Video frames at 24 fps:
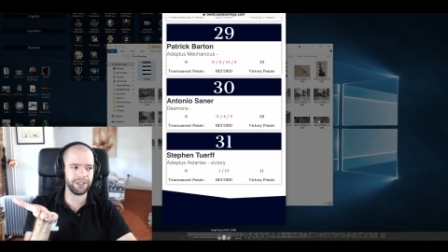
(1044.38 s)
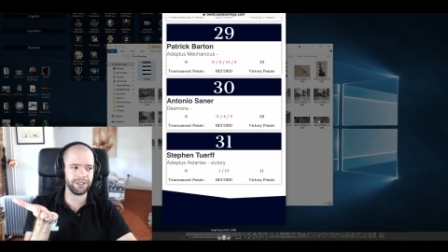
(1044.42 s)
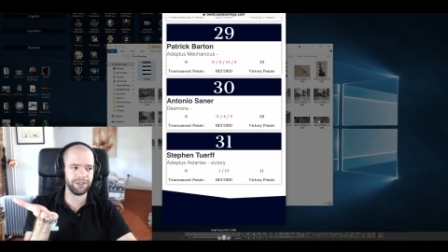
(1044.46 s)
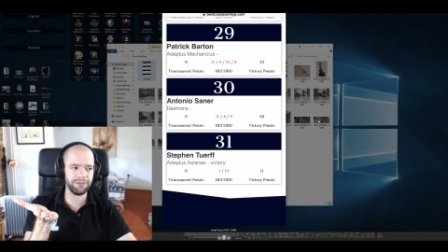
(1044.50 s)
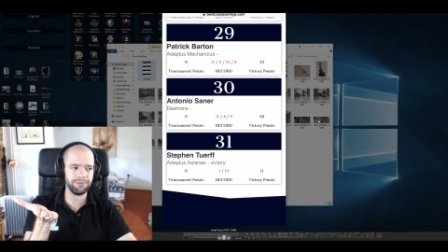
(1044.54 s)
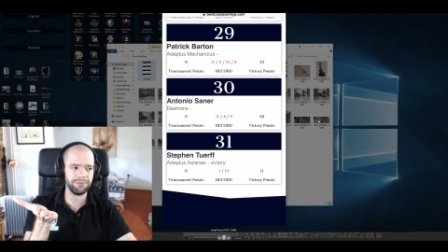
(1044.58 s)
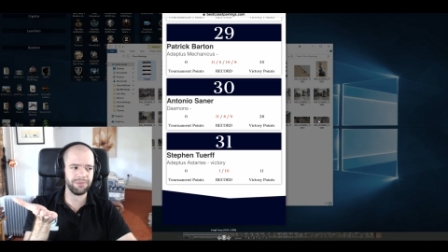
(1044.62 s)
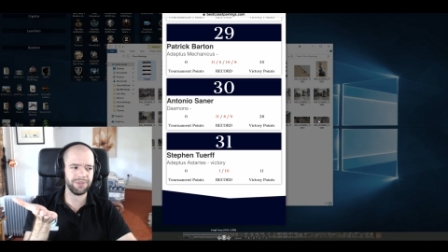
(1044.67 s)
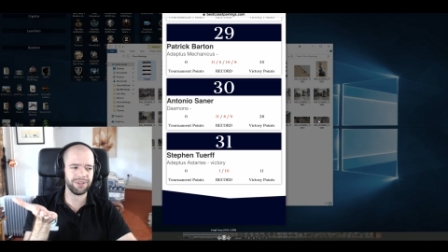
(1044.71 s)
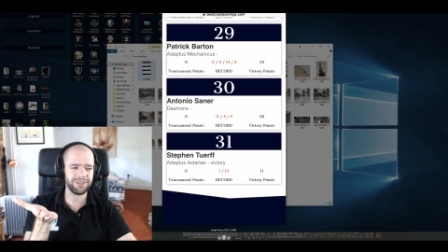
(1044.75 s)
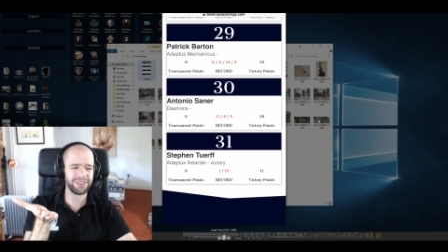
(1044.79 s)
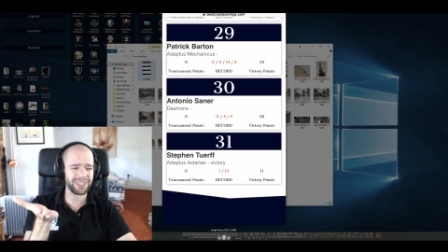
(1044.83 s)

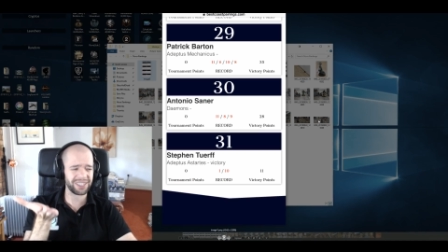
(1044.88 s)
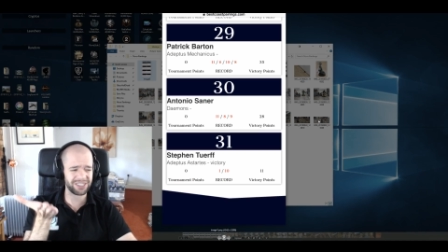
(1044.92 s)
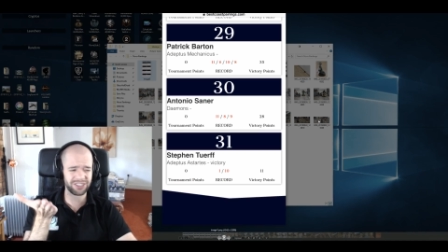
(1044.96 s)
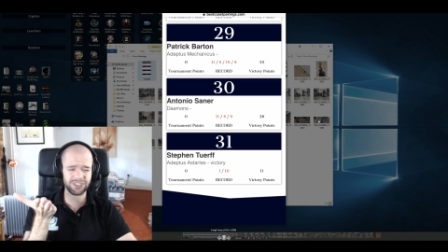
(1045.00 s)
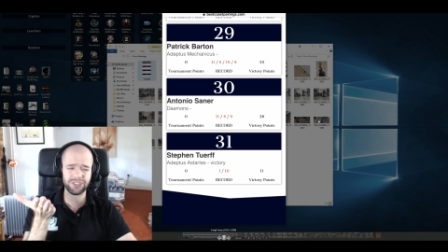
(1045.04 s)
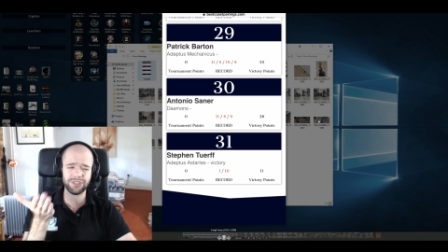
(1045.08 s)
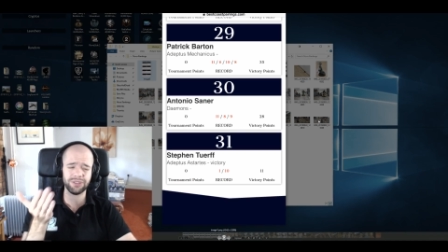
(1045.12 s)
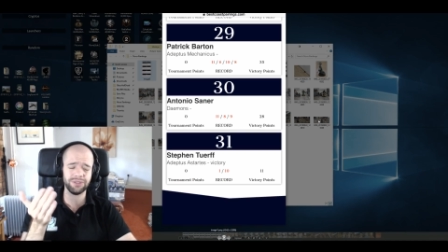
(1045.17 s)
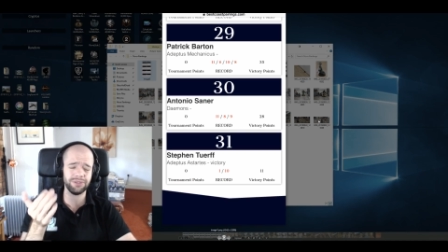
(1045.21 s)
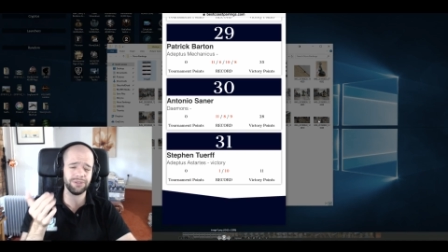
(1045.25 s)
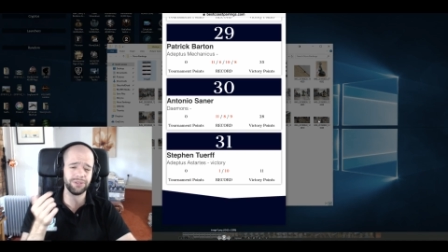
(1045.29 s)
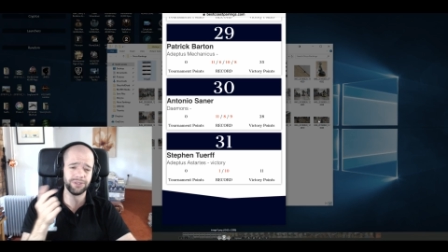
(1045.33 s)
them, that's
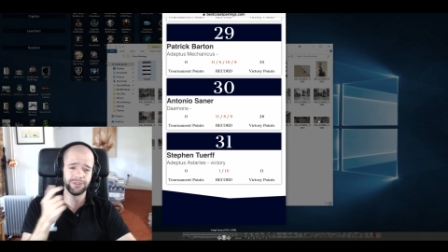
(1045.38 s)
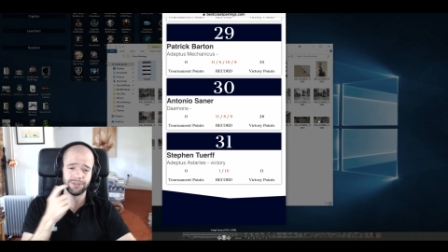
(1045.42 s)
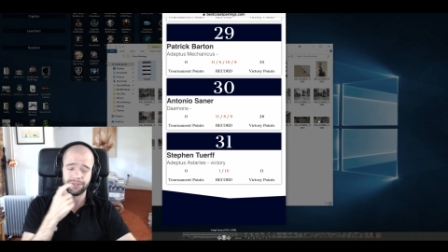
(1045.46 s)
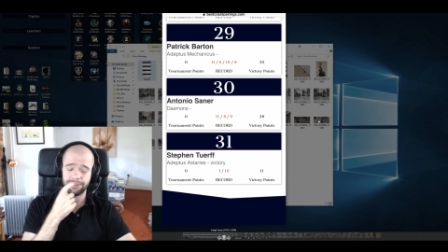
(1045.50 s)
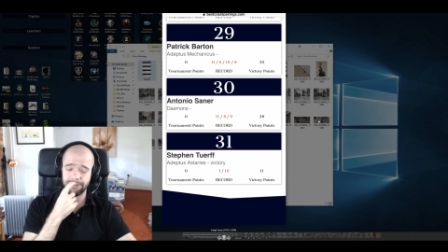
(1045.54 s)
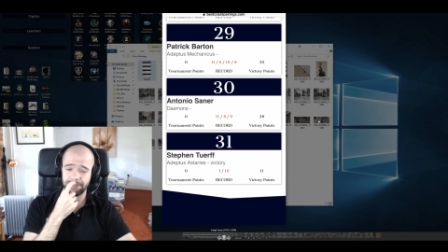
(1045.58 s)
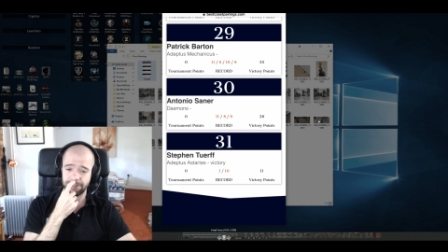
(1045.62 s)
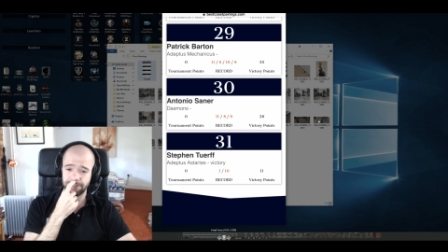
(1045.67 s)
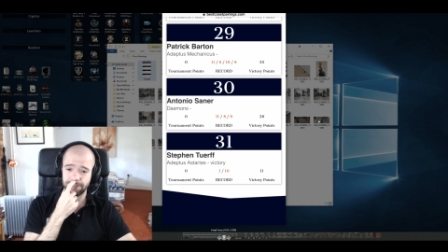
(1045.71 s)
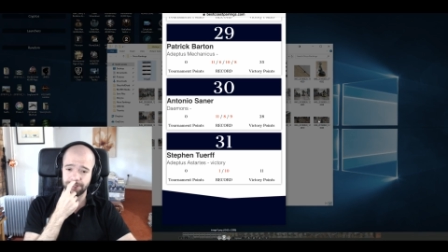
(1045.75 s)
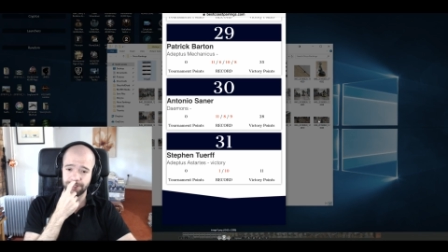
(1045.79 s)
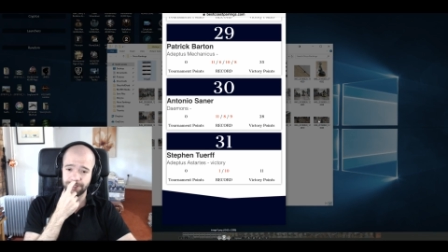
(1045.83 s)
huge.
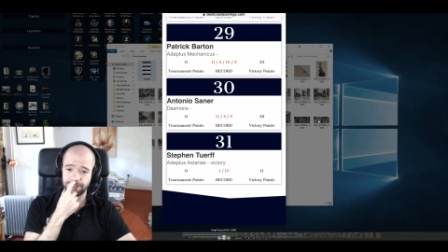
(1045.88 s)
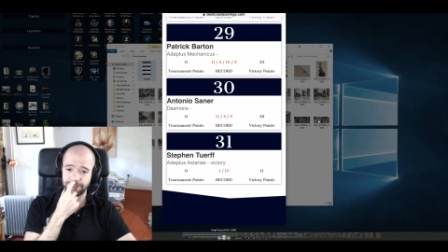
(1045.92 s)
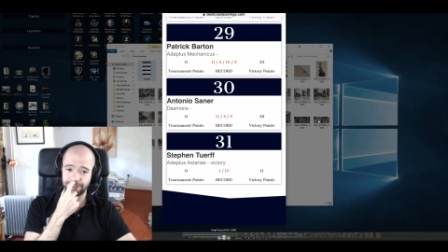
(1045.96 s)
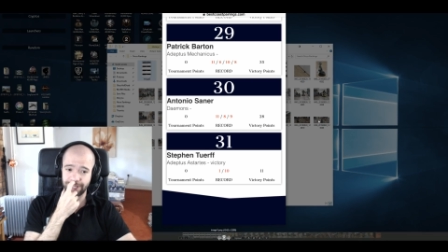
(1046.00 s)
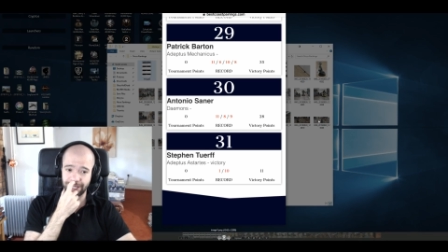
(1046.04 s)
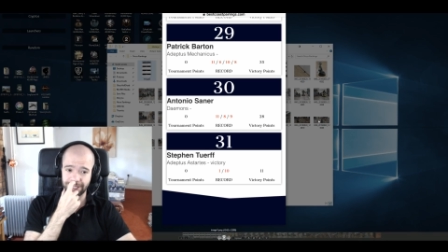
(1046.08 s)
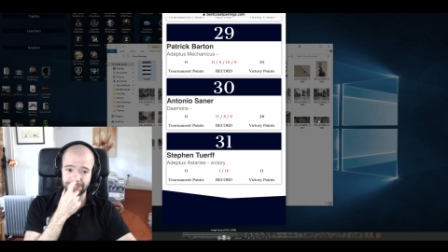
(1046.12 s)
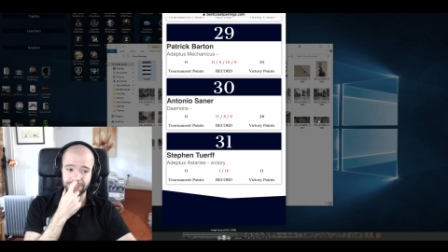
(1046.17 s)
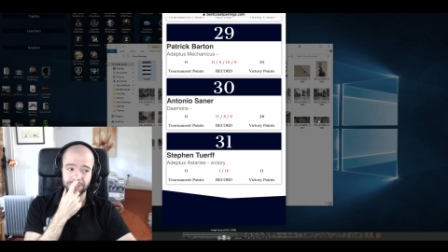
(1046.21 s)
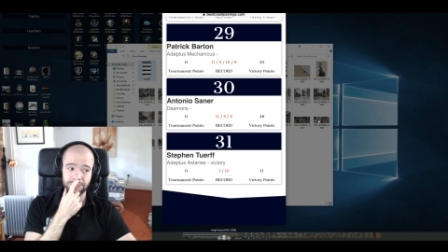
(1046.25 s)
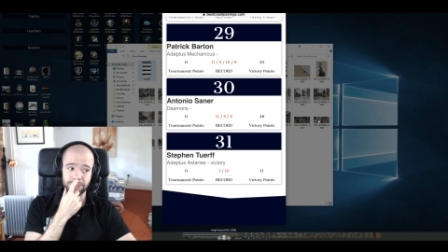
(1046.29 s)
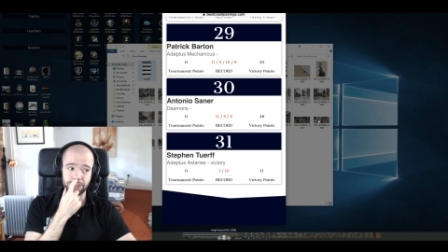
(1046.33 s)

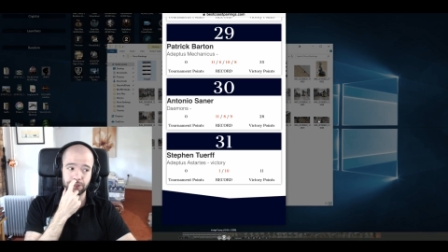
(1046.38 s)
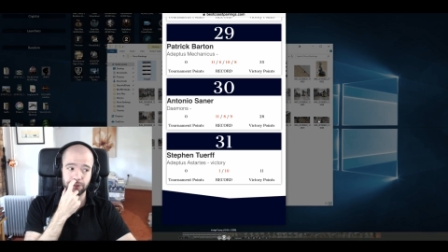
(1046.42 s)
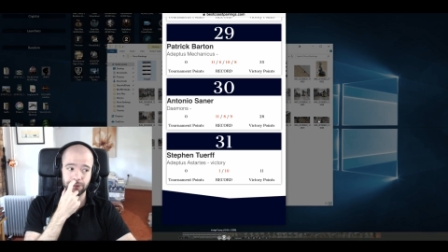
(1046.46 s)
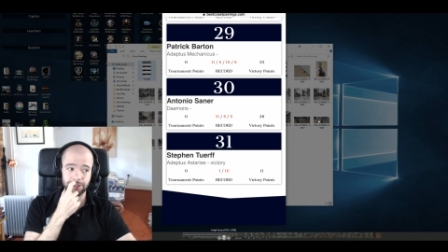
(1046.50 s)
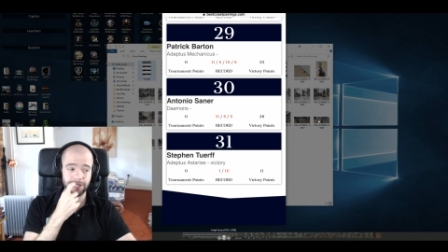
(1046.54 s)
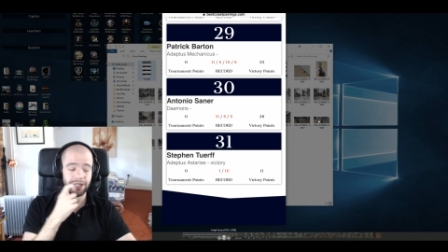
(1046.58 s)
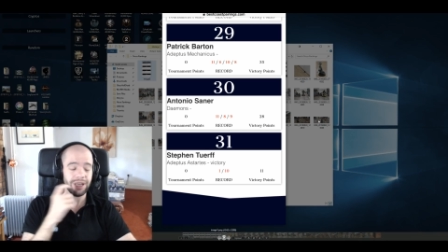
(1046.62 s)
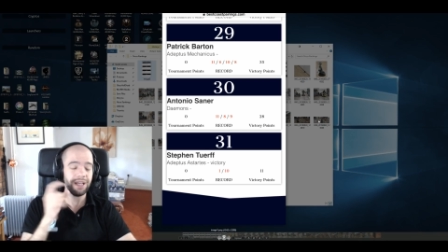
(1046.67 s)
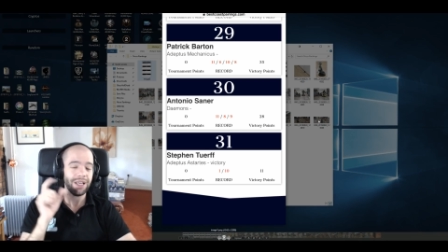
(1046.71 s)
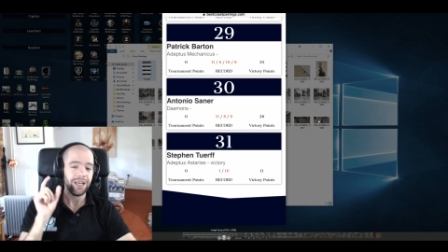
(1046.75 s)
That's huge,